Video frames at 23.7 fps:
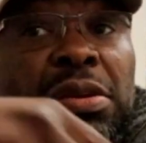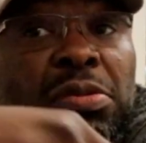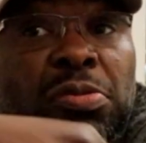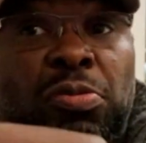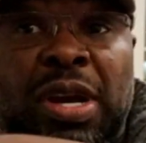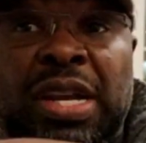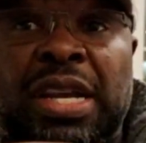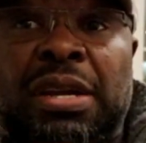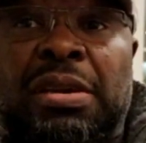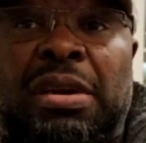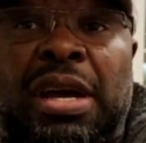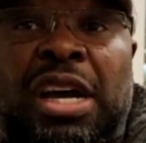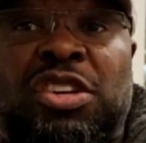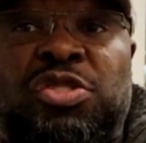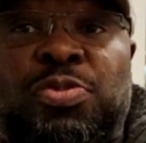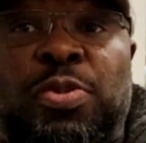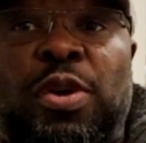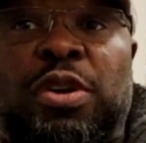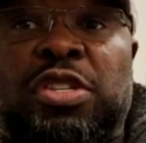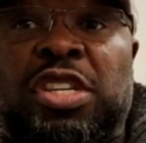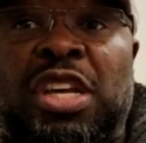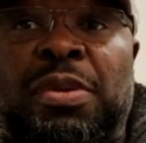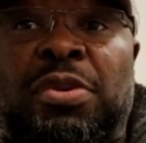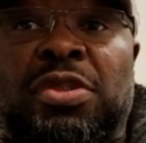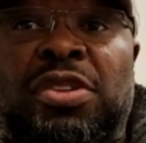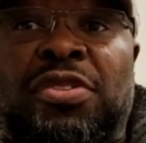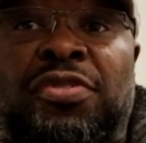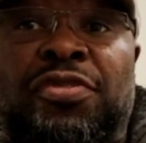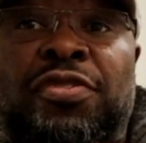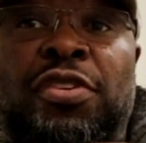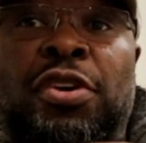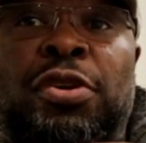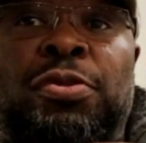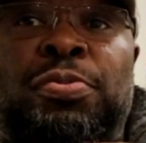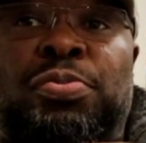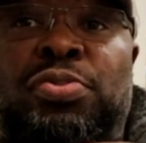When I spoke to him on the
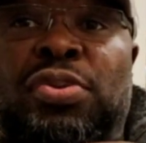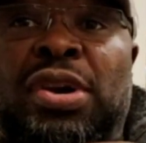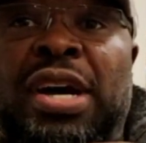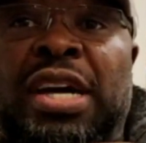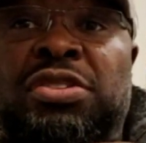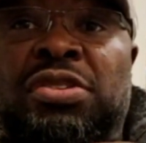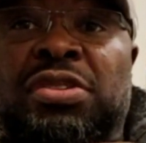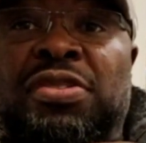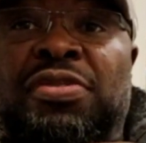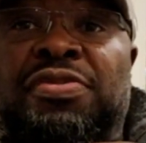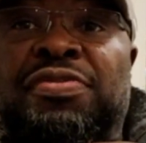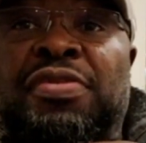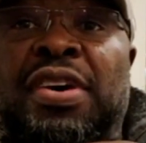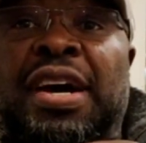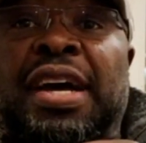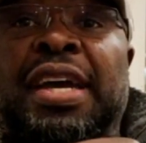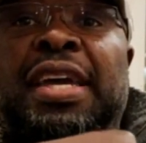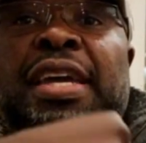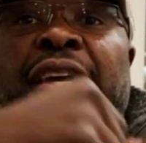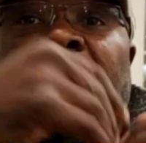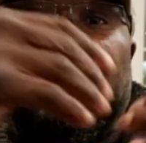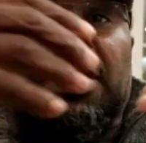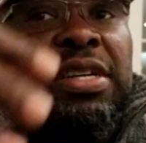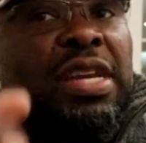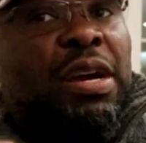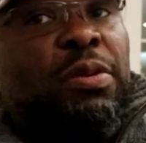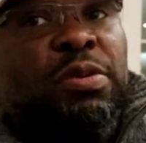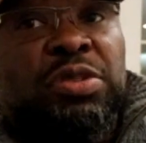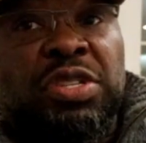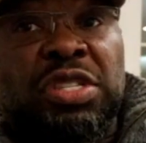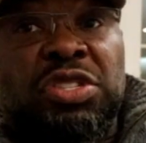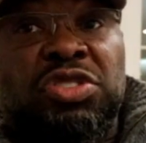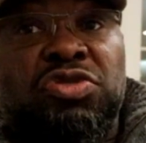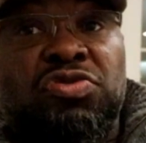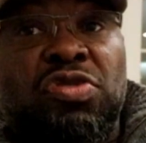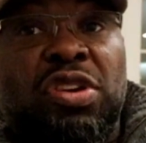phone prior to the fight, that
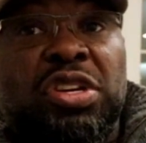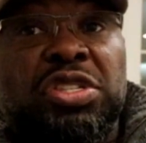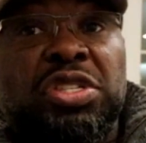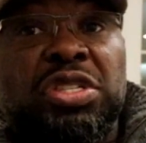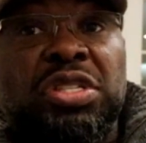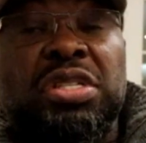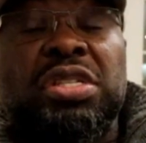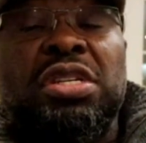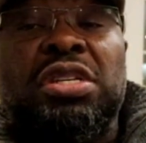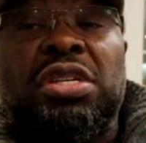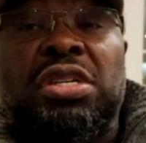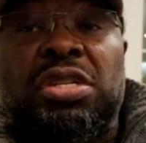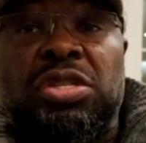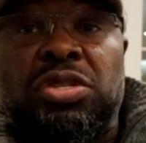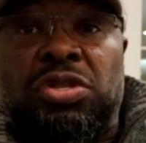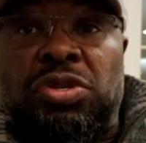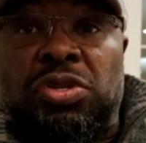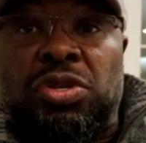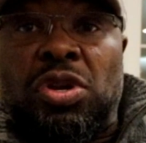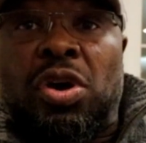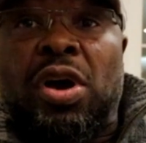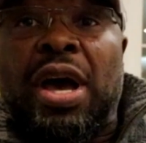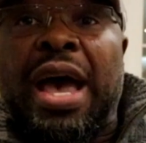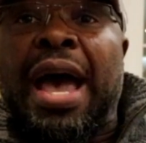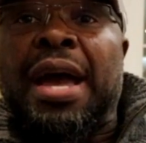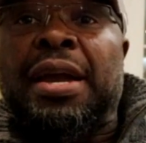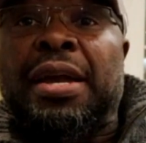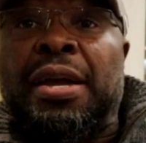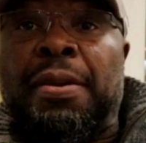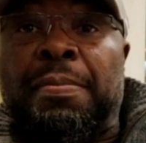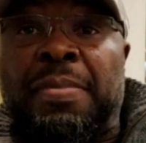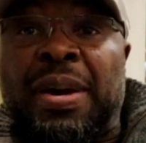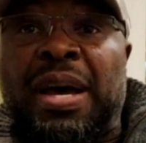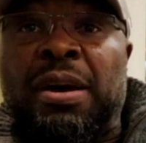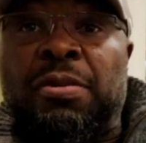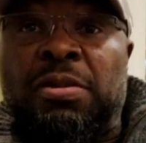was instructions. Do not hang
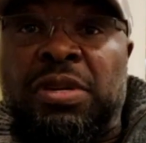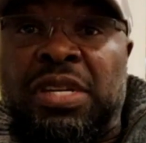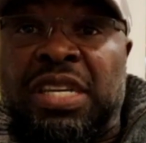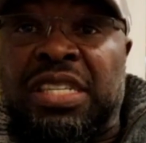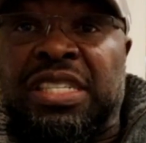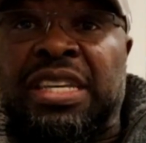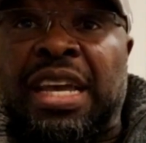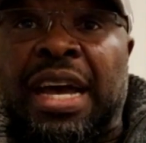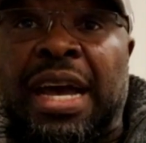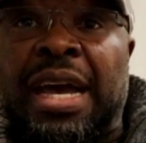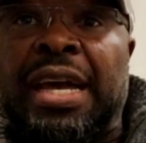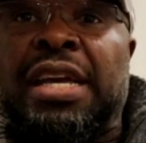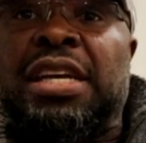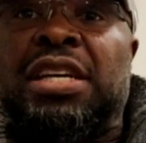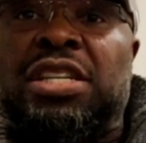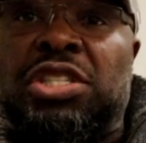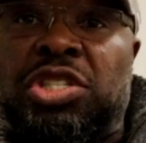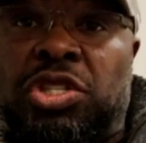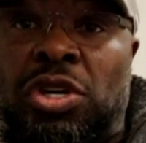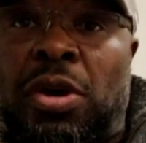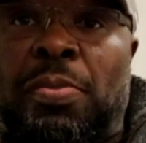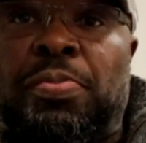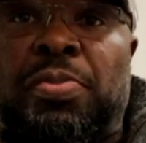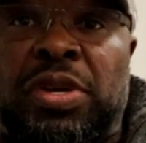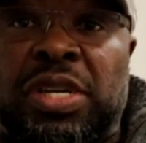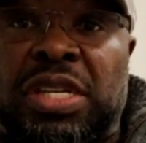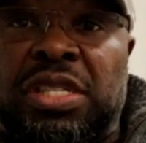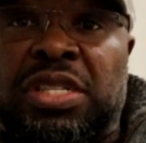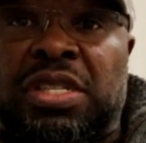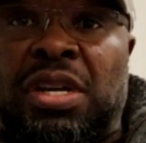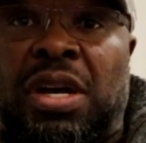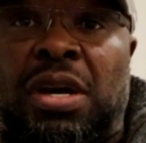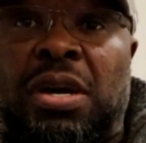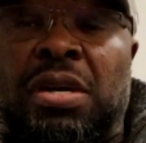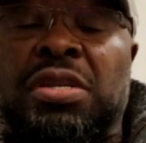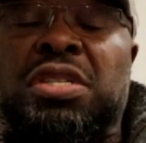about with this guy. Jump on
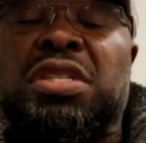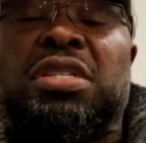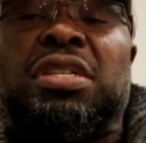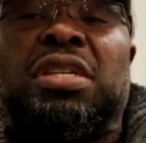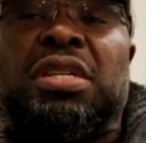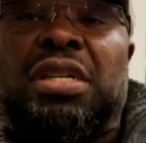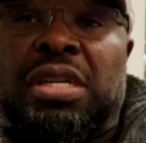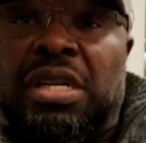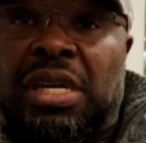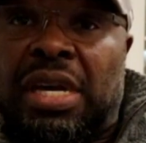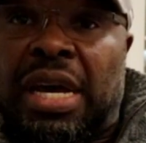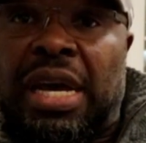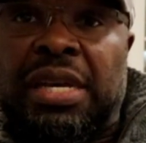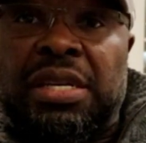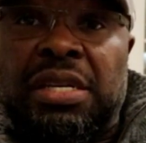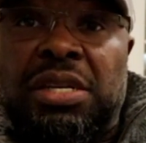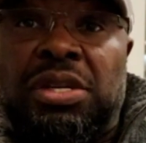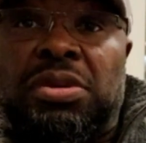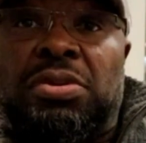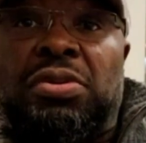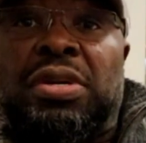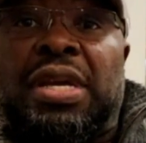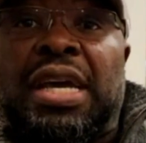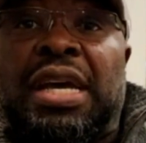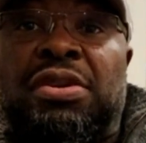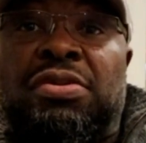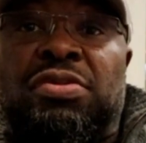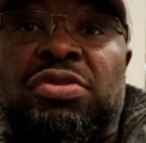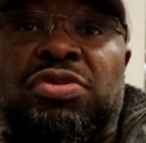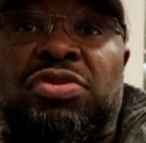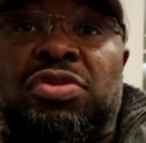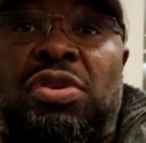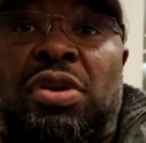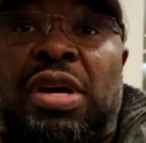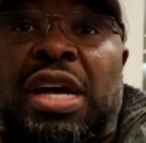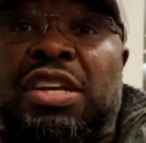his ass, and you'll get the
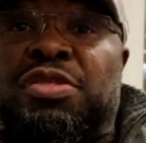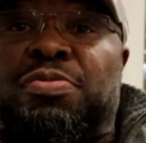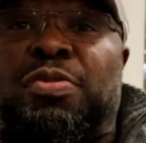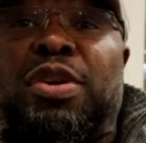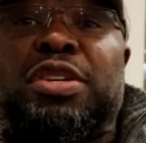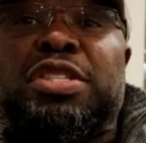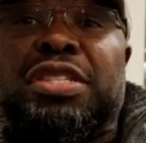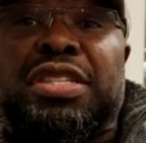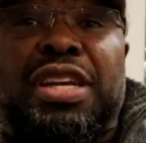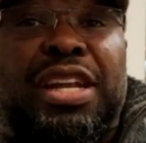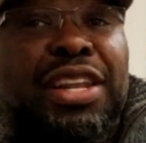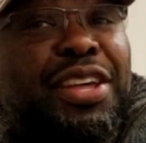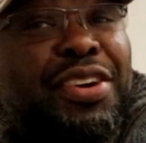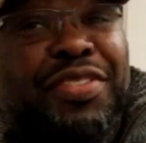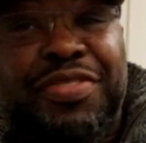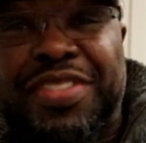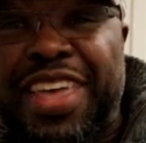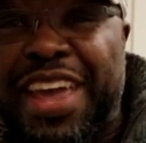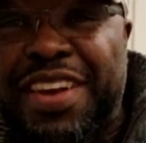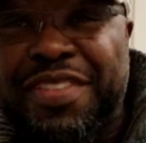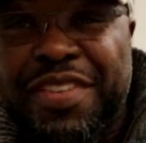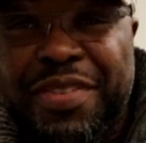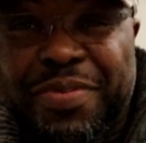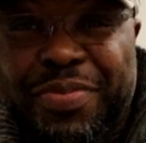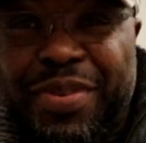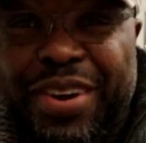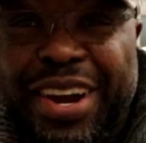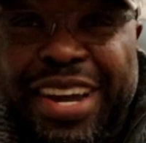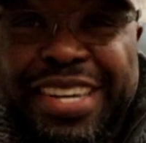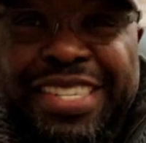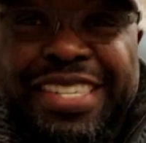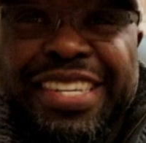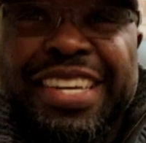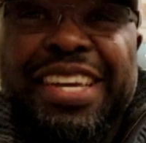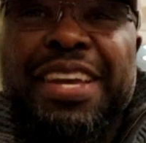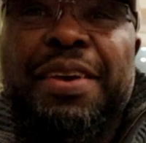result. As much as I love David
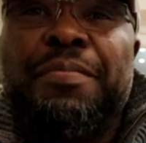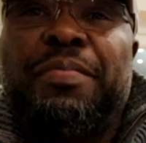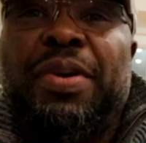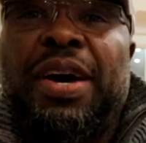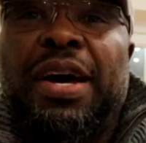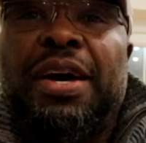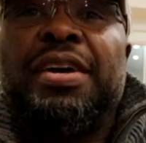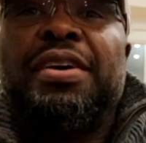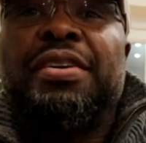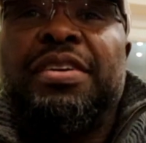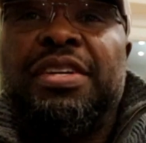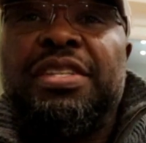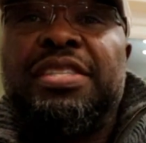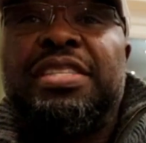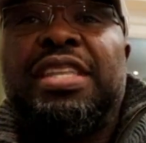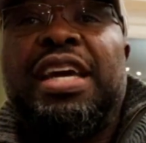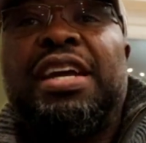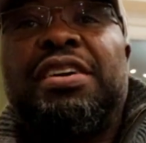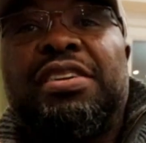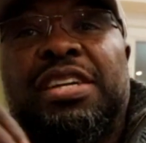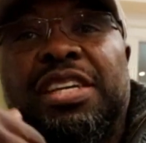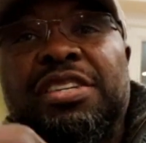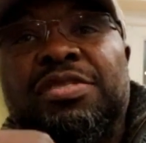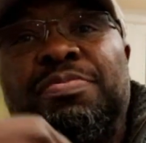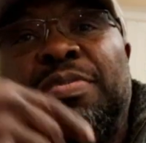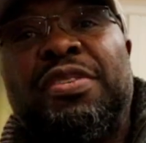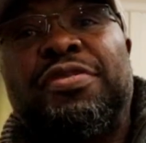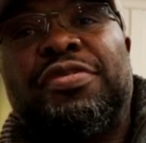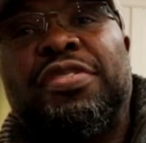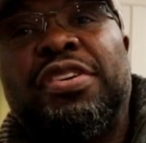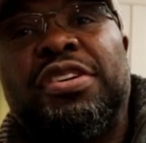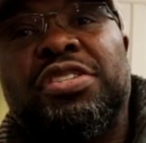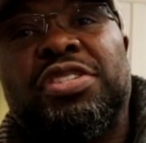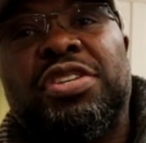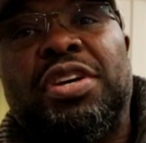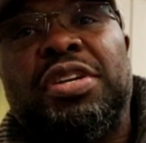Price, but Derek is my
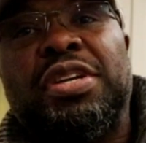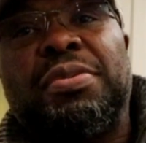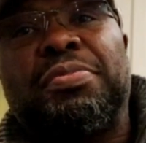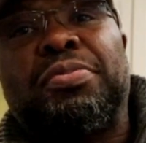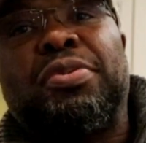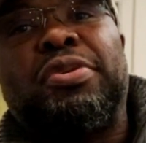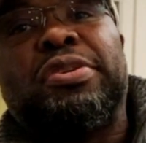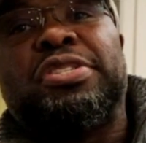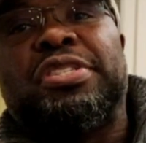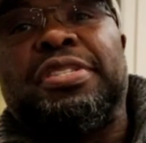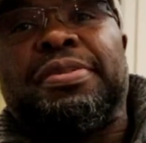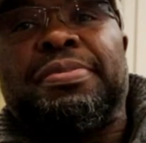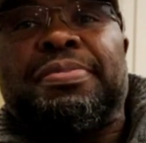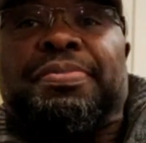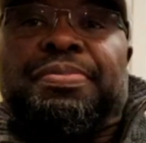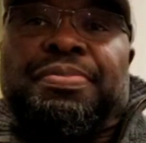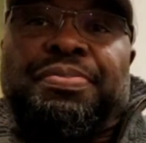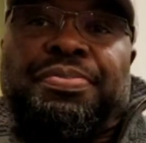first son in boxing.